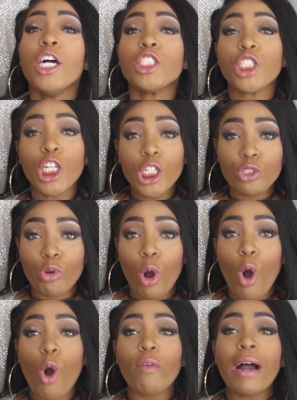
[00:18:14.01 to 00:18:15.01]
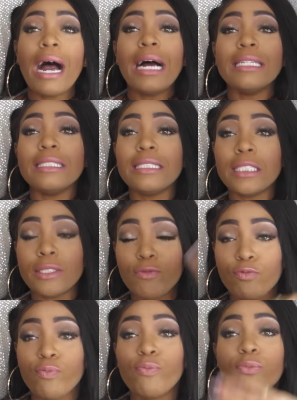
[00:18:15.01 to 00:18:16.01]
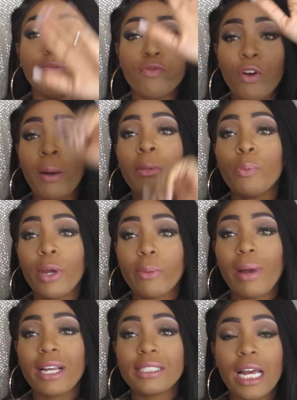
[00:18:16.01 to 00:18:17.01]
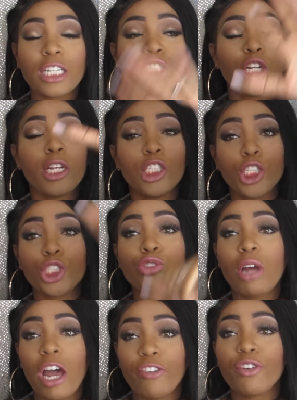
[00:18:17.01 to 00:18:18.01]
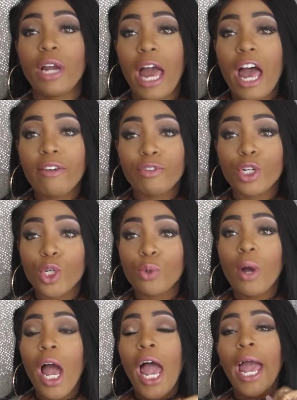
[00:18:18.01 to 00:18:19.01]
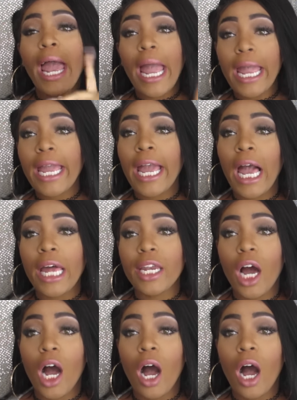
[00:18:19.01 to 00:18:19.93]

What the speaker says: She drove from the Weekwick section to Stratford Avenue, and